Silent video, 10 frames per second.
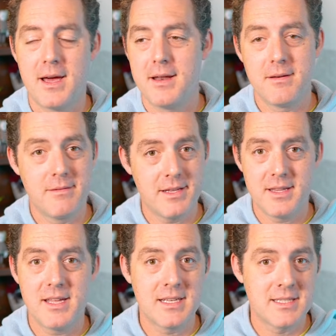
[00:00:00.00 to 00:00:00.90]
that
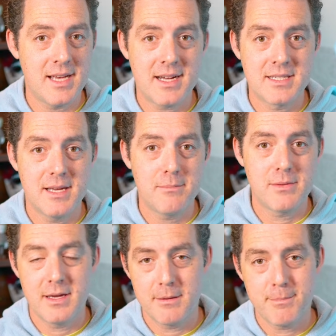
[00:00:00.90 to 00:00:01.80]
did the exact same
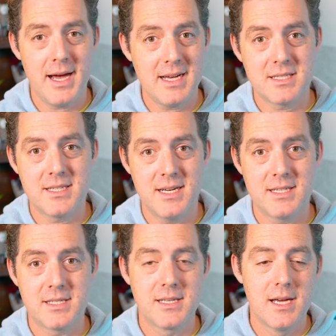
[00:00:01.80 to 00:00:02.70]
thing, passed
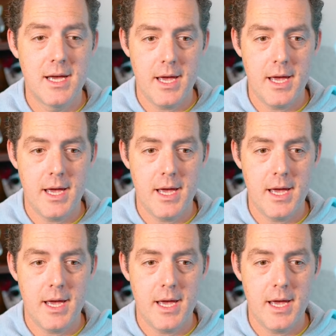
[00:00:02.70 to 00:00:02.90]
tests,